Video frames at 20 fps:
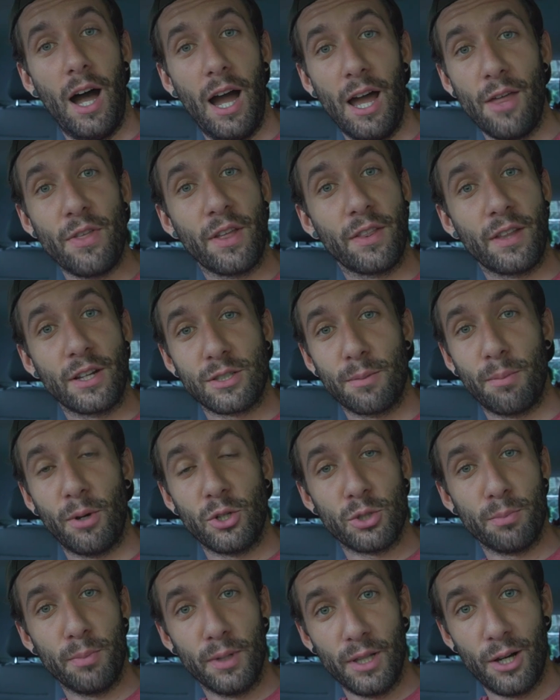I think that's a
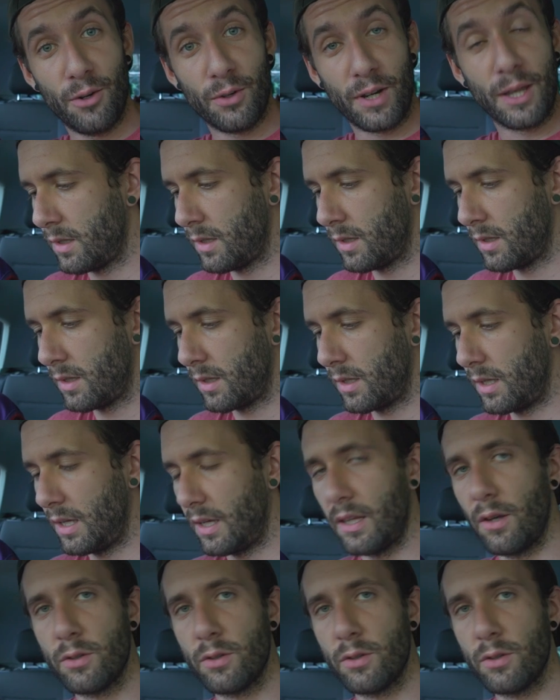bunch of baloney. Yeah,